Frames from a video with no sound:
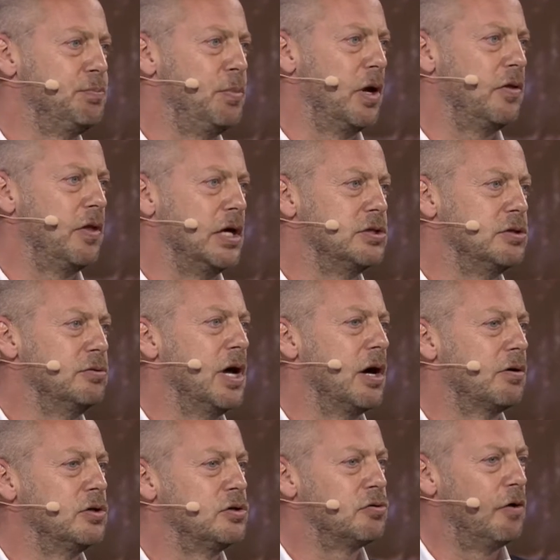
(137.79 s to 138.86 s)
but they do
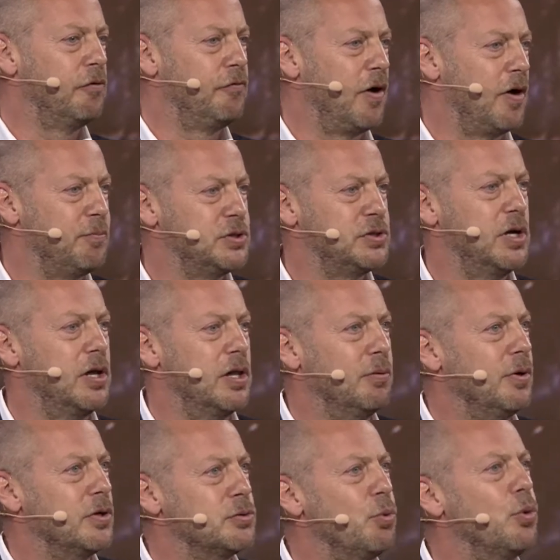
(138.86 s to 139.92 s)
now control 5% of
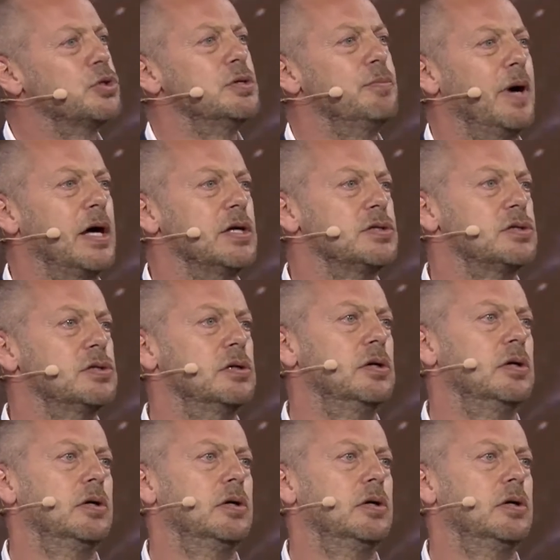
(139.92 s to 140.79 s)
the world's water mass.